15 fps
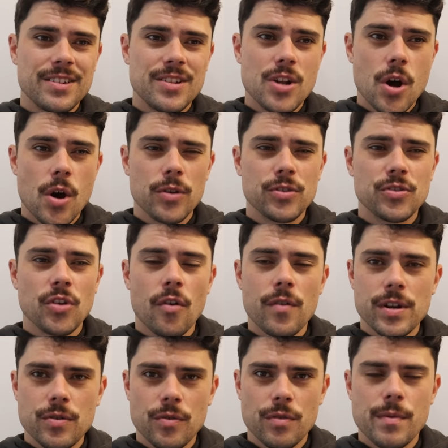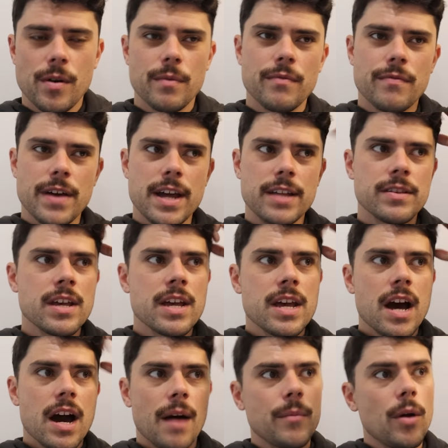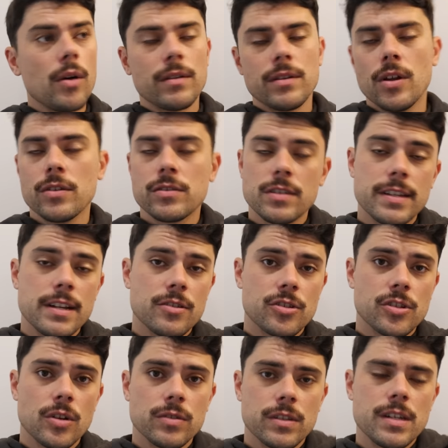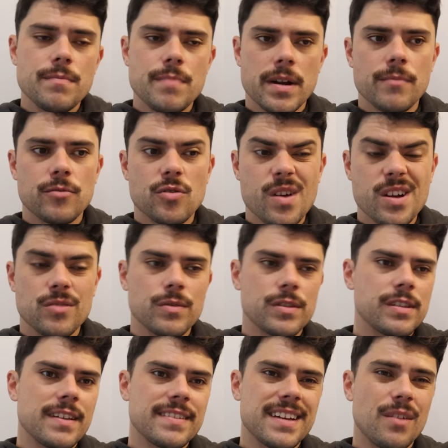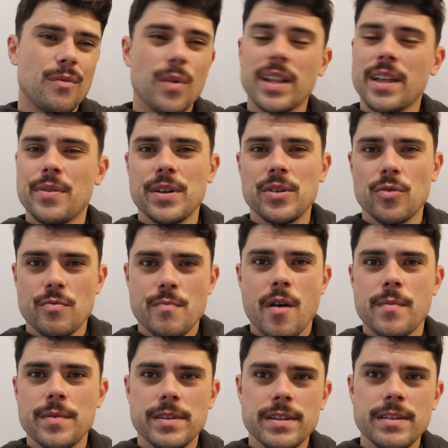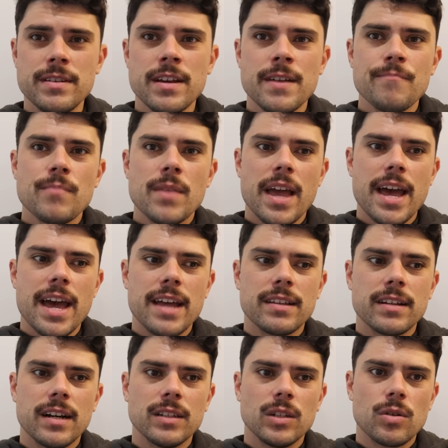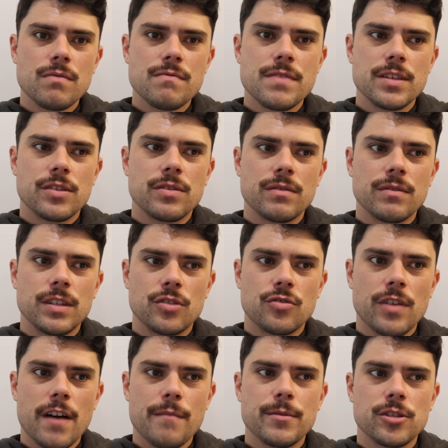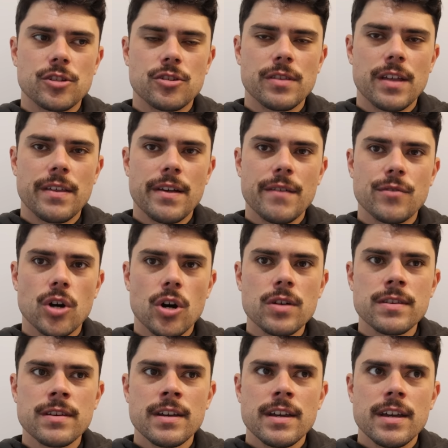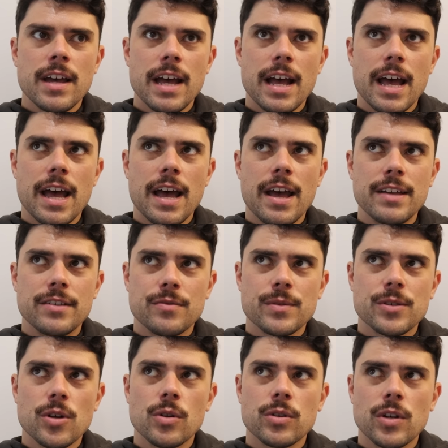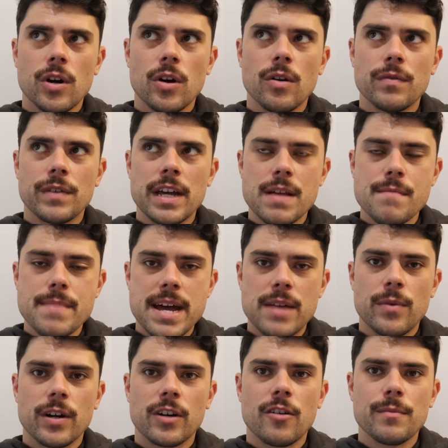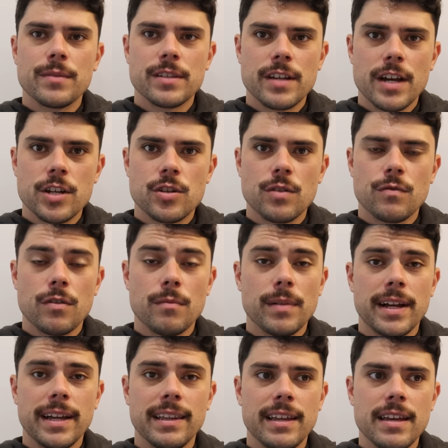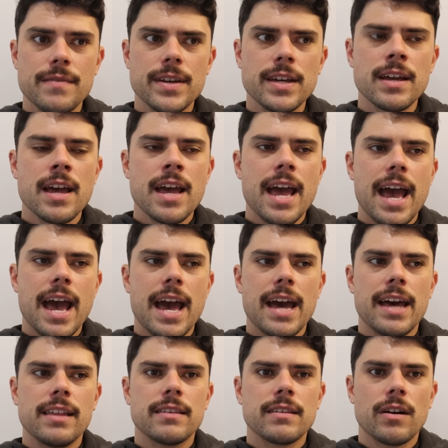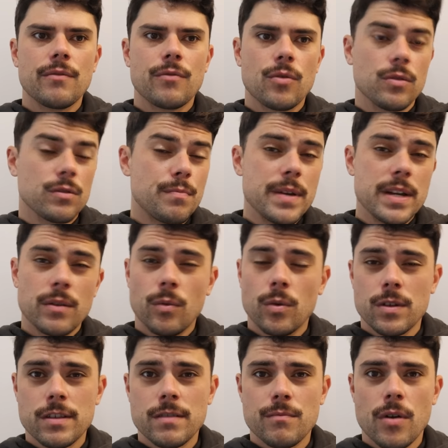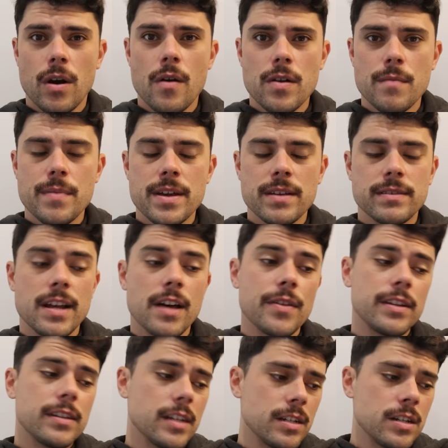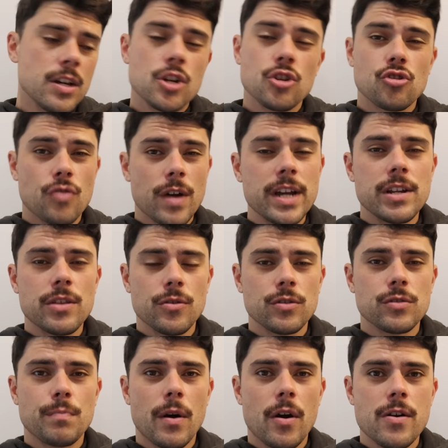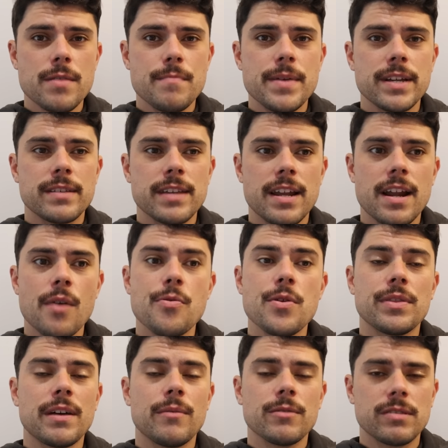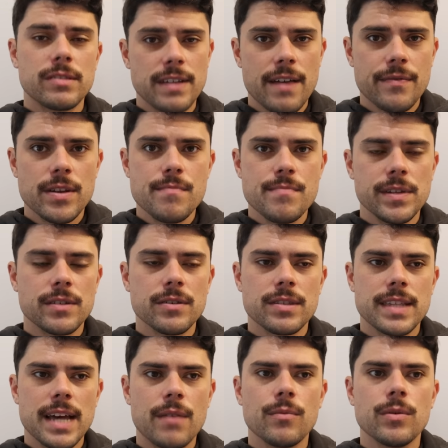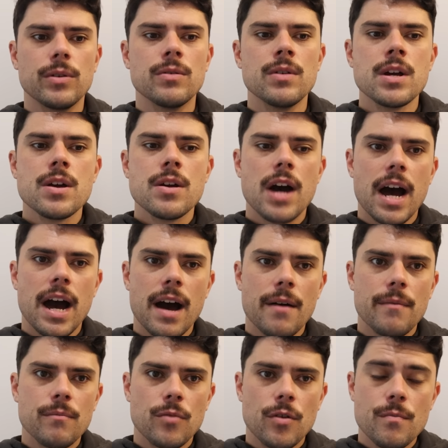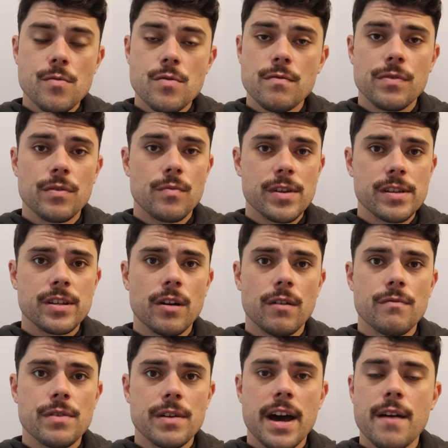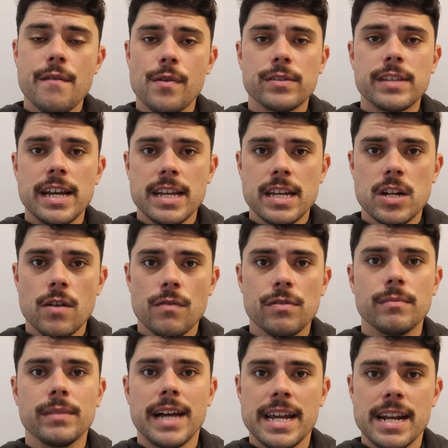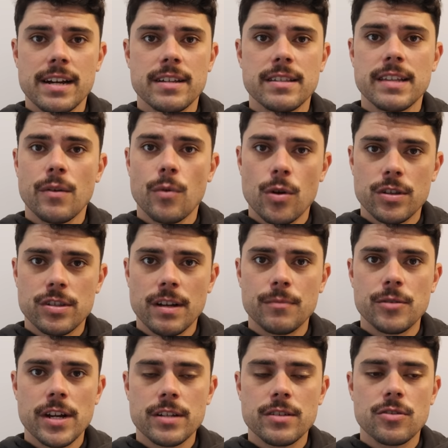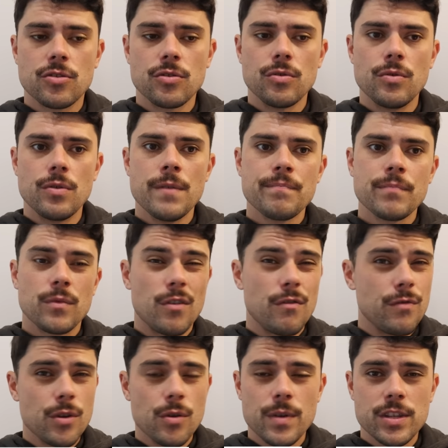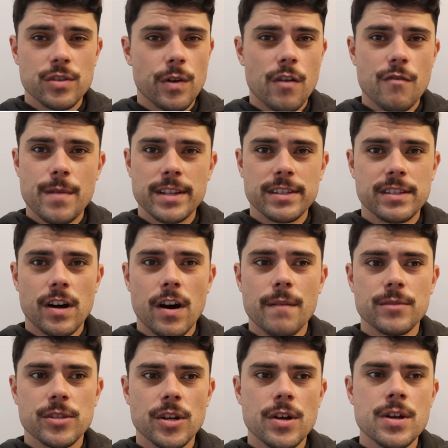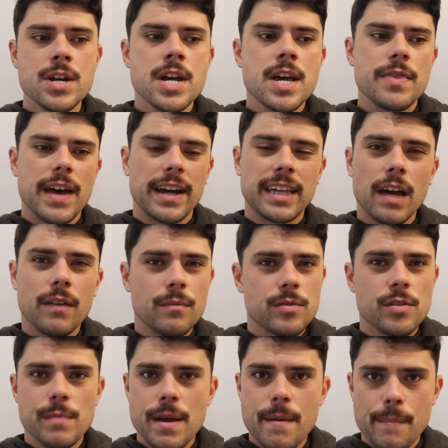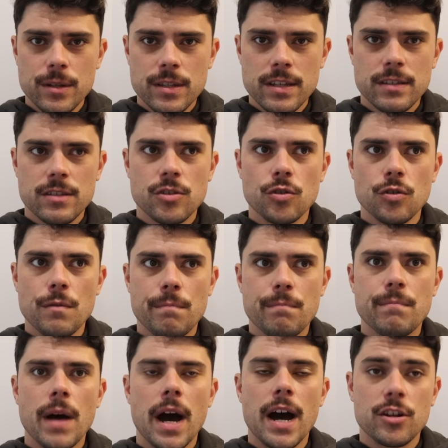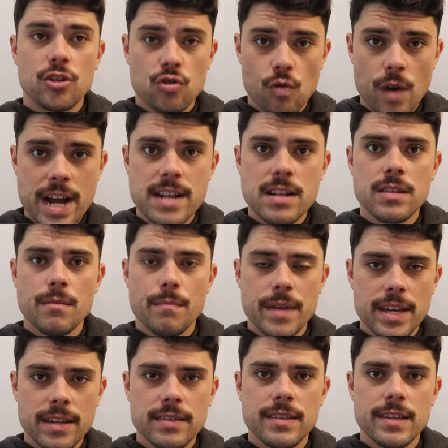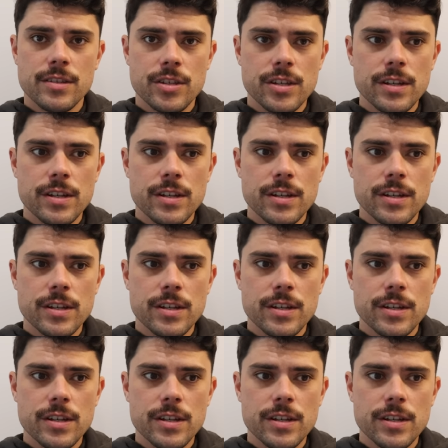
No, sorry, North Melbourne fans. I'm not to sound salty, but I'm trying to assess how well I think North Melbourne did. And a lot of this draft position that they've got is a result of getting Band 1 compensation for a player leaving, and of course being awarded some priority picks. Now, they did trade those priority picks, and I think that was savvy, because that will remove the risk of the AFL taking it off them later, because they were subject to review in 12 months time. So that gave them some impetus to trade the picks this